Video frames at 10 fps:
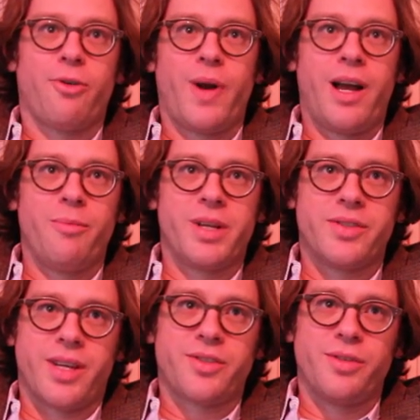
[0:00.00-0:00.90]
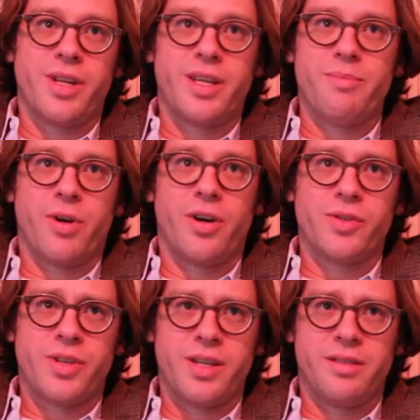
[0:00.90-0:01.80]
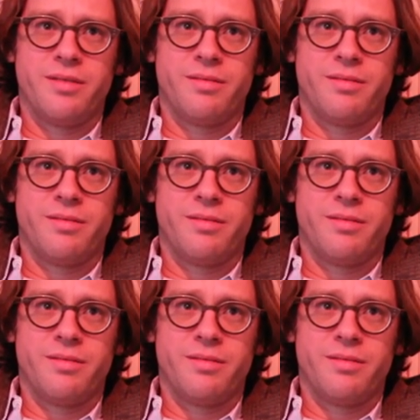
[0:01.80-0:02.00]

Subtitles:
around because actually Nicki Barnes had